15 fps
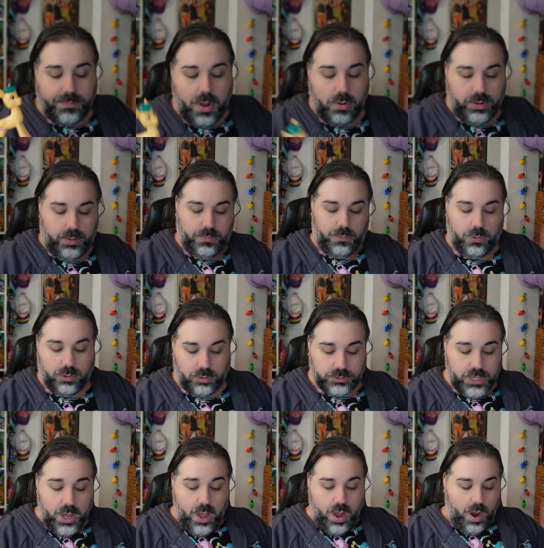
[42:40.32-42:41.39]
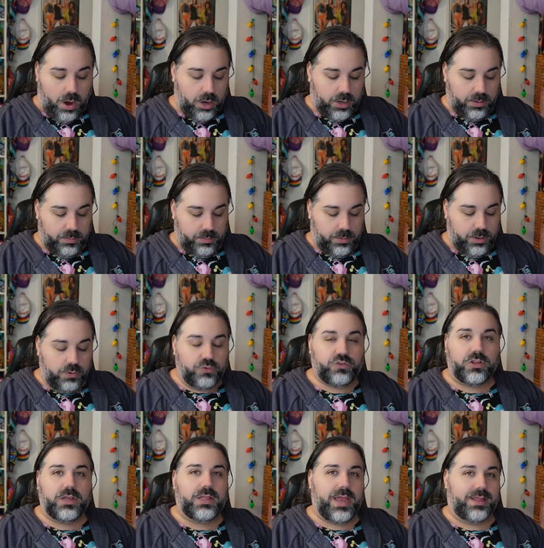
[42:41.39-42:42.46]
pony world, are
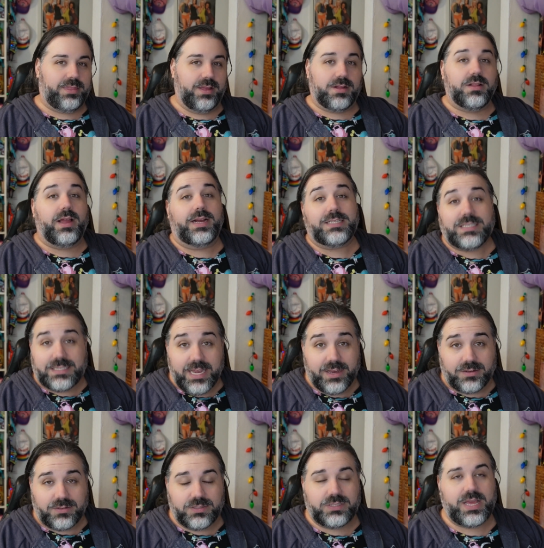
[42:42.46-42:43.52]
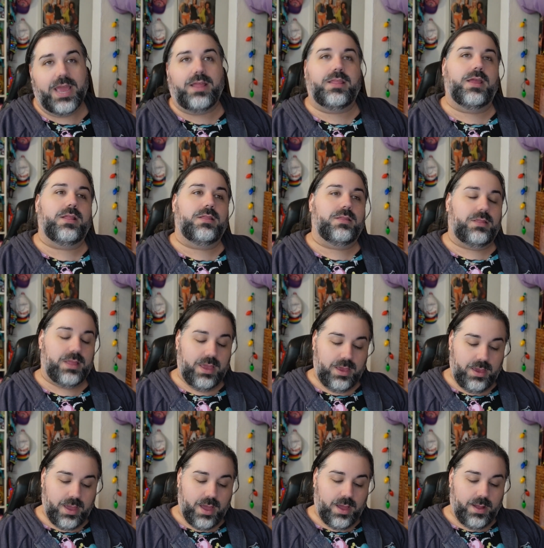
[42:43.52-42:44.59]
usually like the Clydesdales, and then
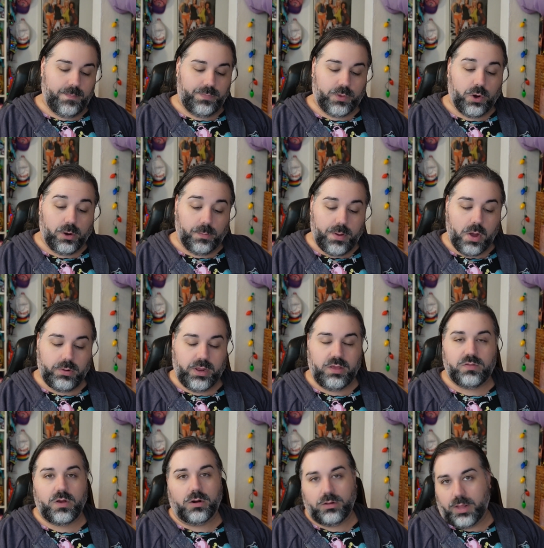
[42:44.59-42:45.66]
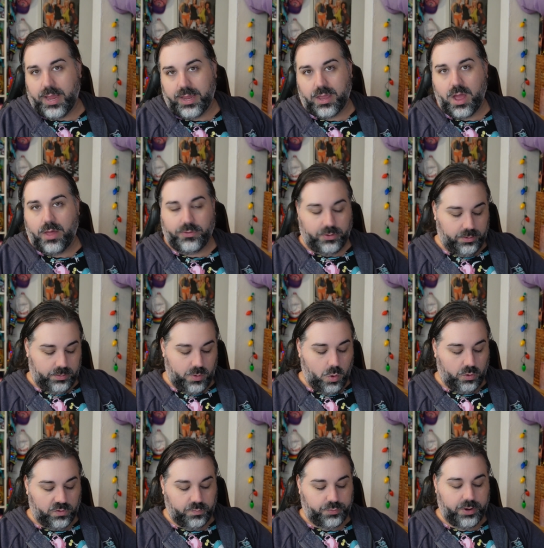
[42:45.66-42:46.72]
the um, girl ponies are like other
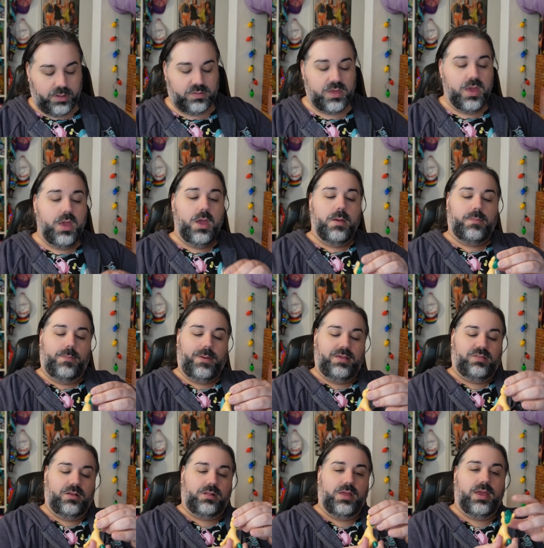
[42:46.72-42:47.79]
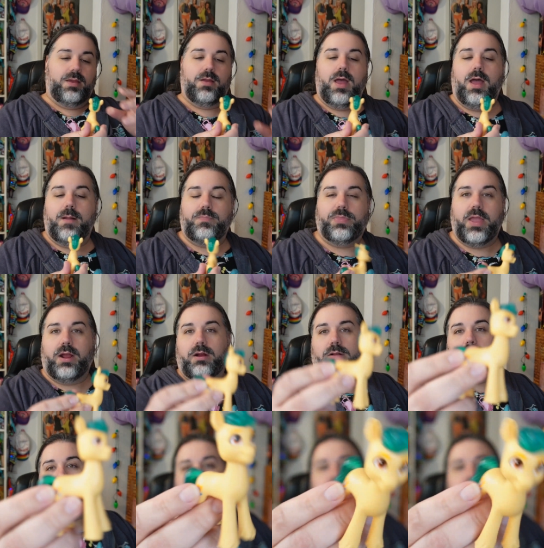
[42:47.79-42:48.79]
horse breeds. But basically, um, they're like